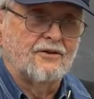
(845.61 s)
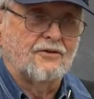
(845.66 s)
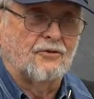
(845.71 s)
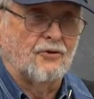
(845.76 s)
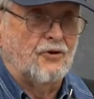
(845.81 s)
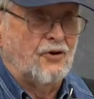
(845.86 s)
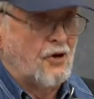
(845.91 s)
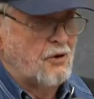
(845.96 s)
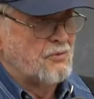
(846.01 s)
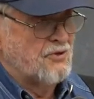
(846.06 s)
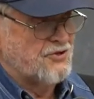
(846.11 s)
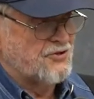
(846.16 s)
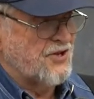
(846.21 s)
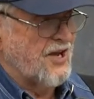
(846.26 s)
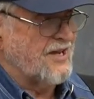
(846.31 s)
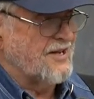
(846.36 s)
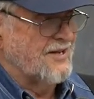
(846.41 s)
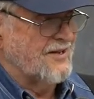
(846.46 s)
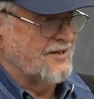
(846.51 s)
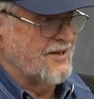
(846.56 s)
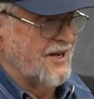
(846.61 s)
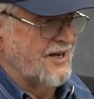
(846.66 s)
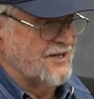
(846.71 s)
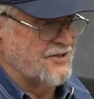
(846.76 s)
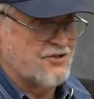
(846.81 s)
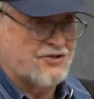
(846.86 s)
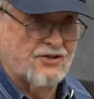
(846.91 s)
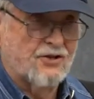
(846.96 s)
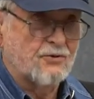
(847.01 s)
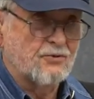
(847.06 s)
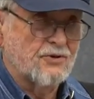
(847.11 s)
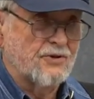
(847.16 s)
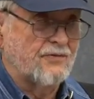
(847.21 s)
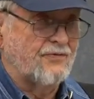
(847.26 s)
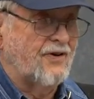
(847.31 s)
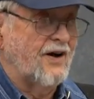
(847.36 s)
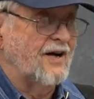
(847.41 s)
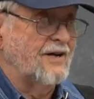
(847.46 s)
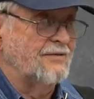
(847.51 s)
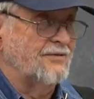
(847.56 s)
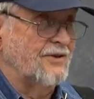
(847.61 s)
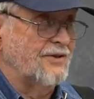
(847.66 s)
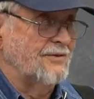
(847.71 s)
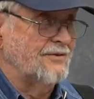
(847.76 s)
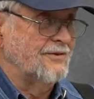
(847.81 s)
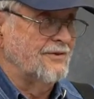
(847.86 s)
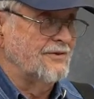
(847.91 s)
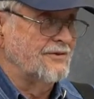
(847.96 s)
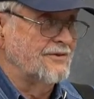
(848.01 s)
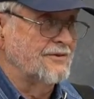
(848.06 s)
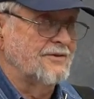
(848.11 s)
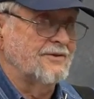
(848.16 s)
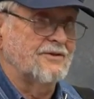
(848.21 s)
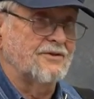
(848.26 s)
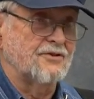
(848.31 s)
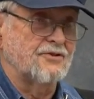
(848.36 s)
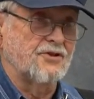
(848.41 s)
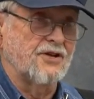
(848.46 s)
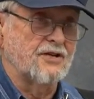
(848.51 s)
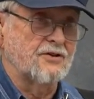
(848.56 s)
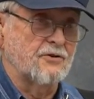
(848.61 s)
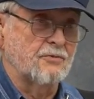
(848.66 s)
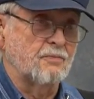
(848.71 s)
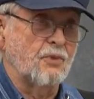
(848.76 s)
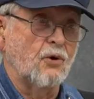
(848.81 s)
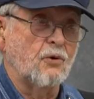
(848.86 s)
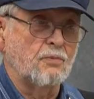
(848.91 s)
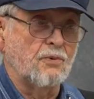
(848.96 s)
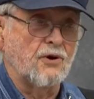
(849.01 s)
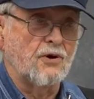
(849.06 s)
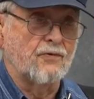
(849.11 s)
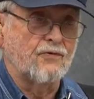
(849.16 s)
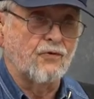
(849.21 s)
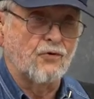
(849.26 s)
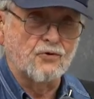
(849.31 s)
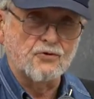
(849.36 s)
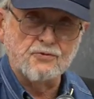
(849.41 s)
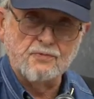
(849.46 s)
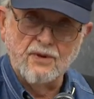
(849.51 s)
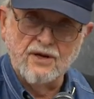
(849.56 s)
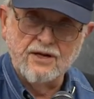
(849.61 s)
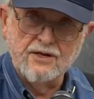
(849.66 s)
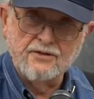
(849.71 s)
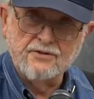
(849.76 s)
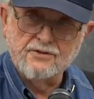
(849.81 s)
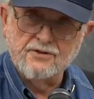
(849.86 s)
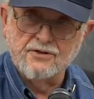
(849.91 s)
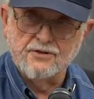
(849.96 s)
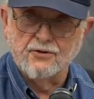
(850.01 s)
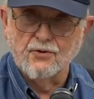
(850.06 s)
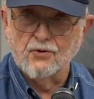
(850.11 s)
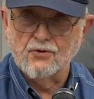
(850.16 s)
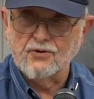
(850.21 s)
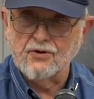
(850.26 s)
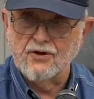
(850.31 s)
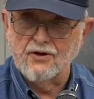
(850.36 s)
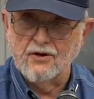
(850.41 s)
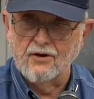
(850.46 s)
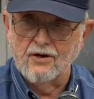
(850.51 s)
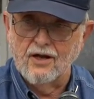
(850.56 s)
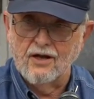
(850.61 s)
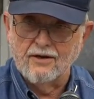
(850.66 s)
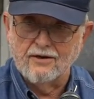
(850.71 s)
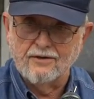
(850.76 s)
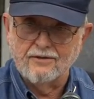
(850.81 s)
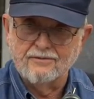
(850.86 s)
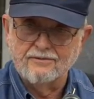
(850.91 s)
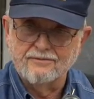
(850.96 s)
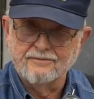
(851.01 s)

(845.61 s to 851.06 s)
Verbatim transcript: to an airman second class, still with a five level, sent to Pope Air Force Base in North Carolina.